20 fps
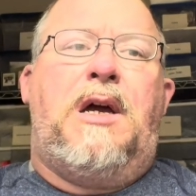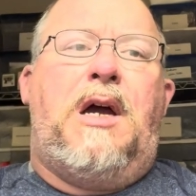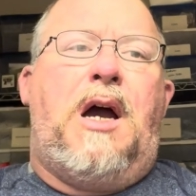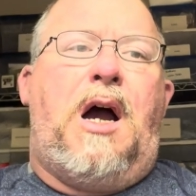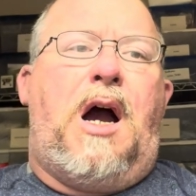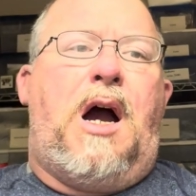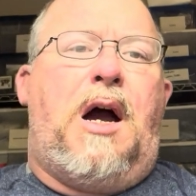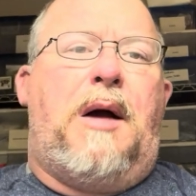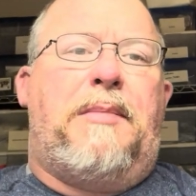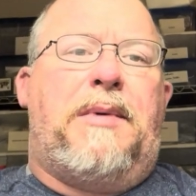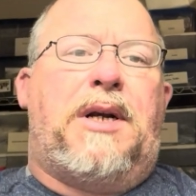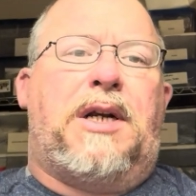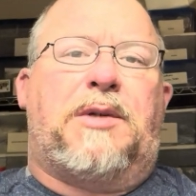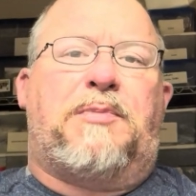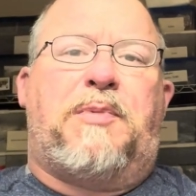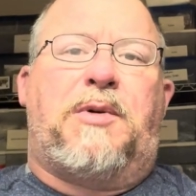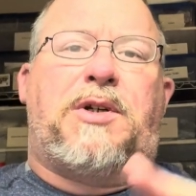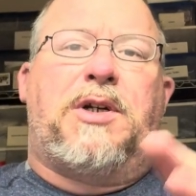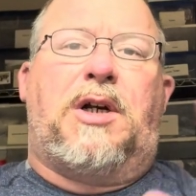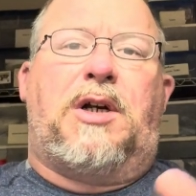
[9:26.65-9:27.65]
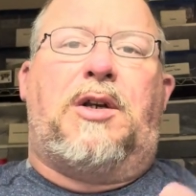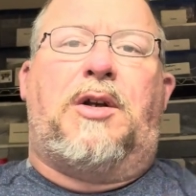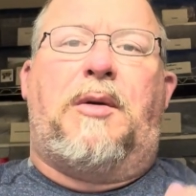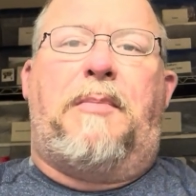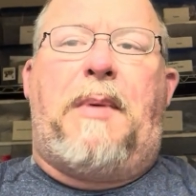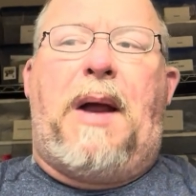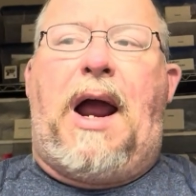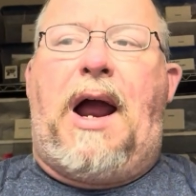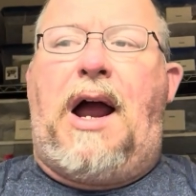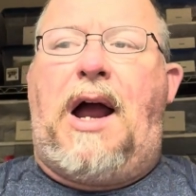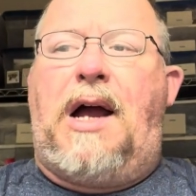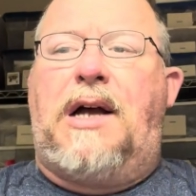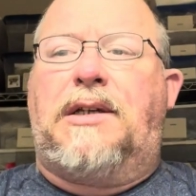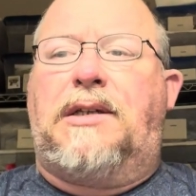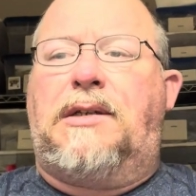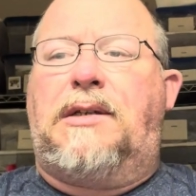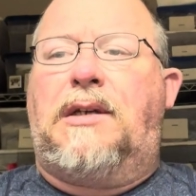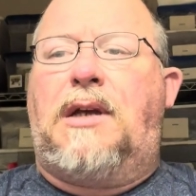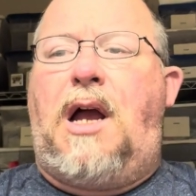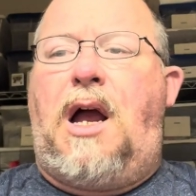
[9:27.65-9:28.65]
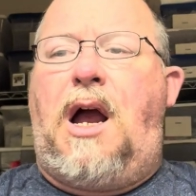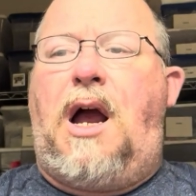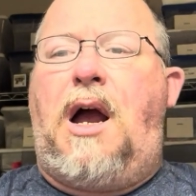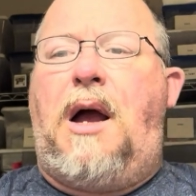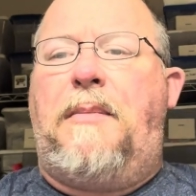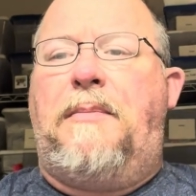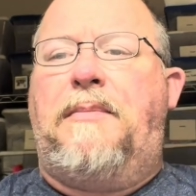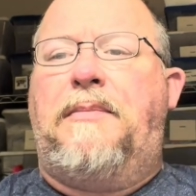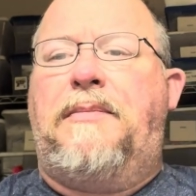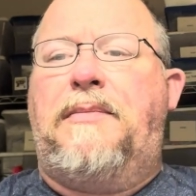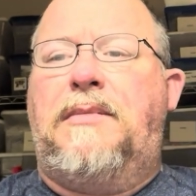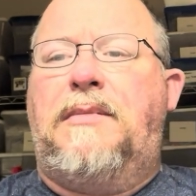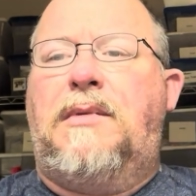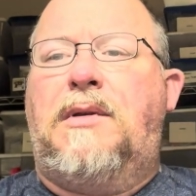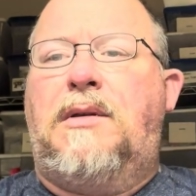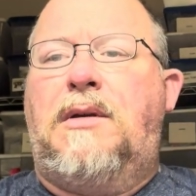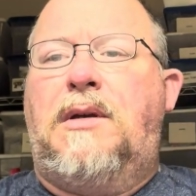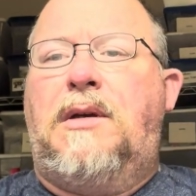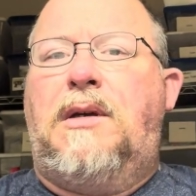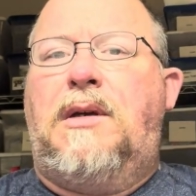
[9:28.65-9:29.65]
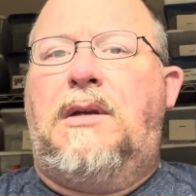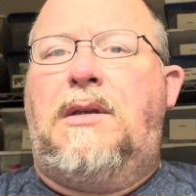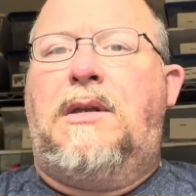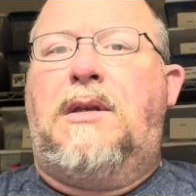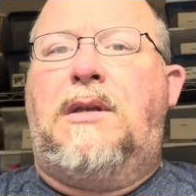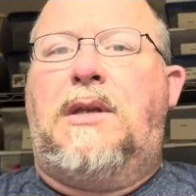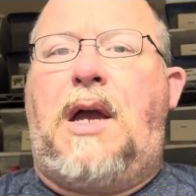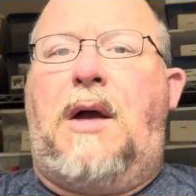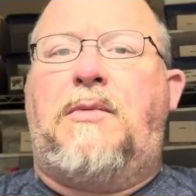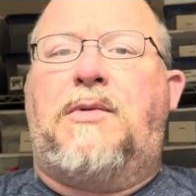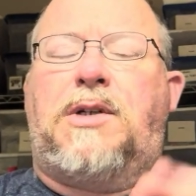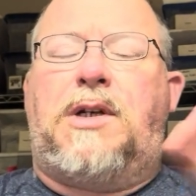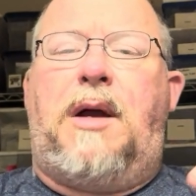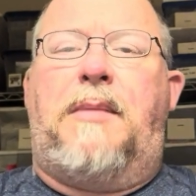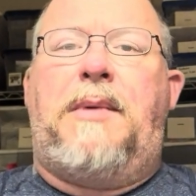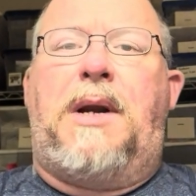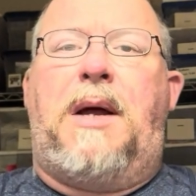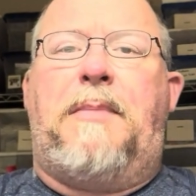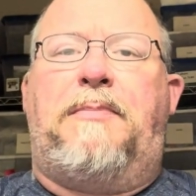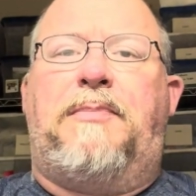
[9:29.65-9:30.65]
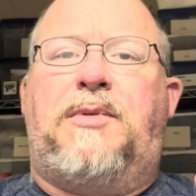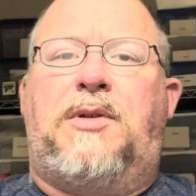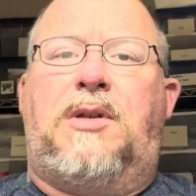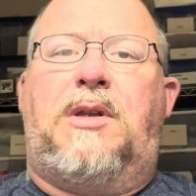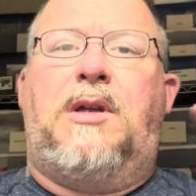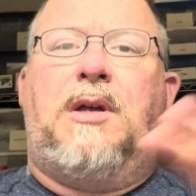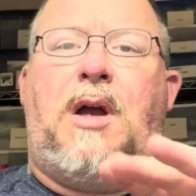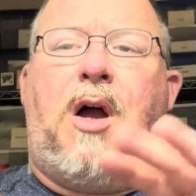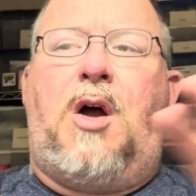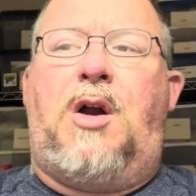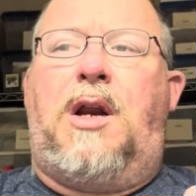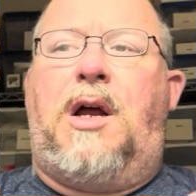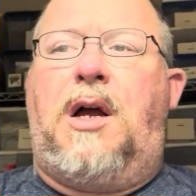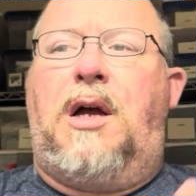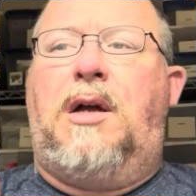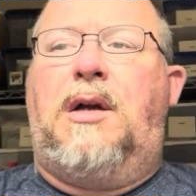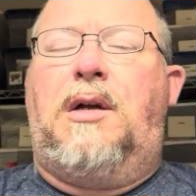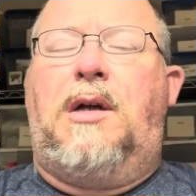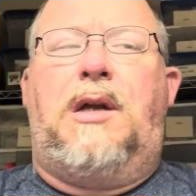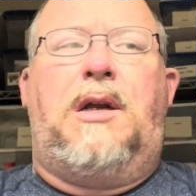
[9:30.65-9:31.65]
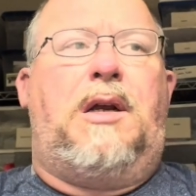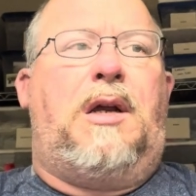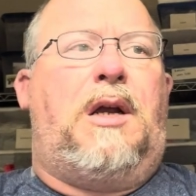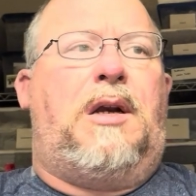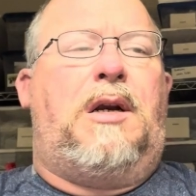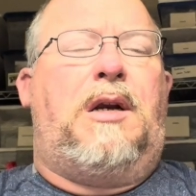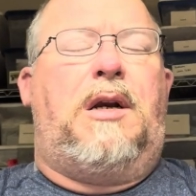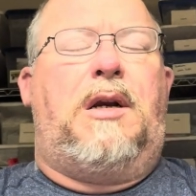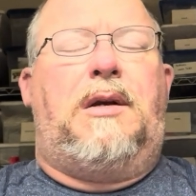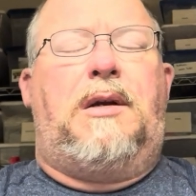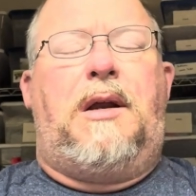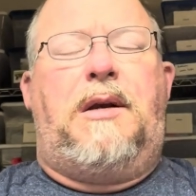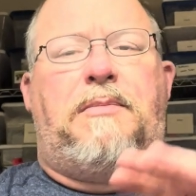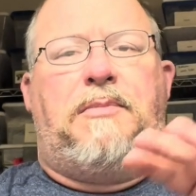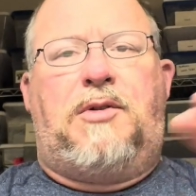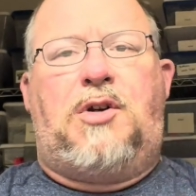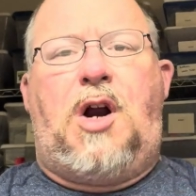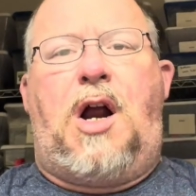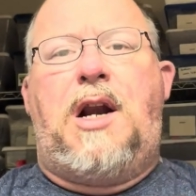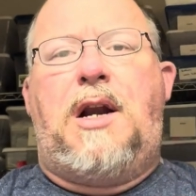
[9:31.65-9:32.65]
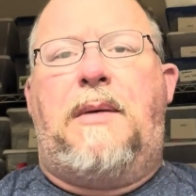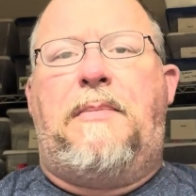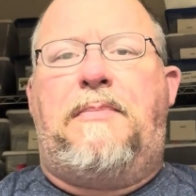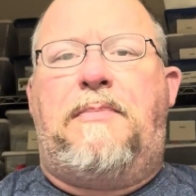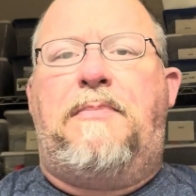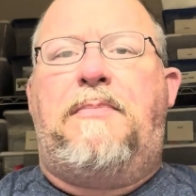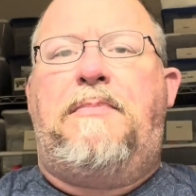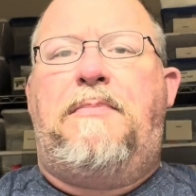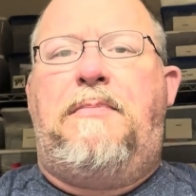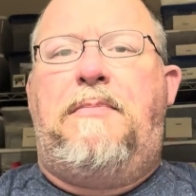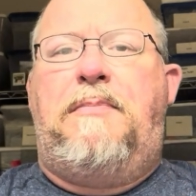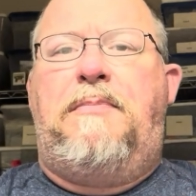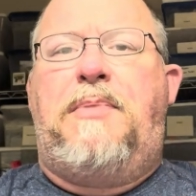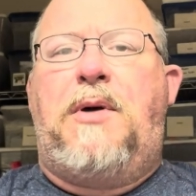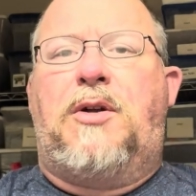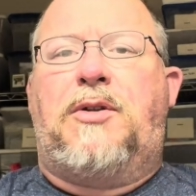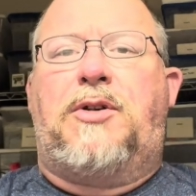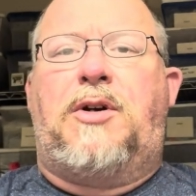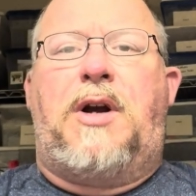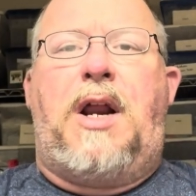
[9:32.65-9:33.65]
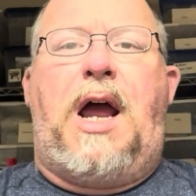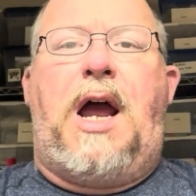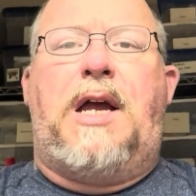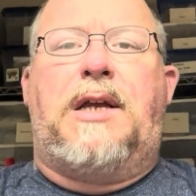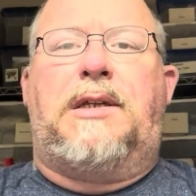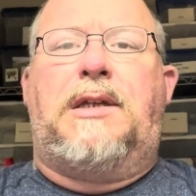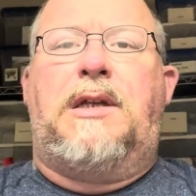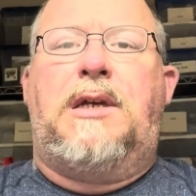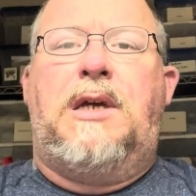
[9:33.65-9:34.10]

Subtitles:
And this particular bass that was coming up on and trying to build their nest,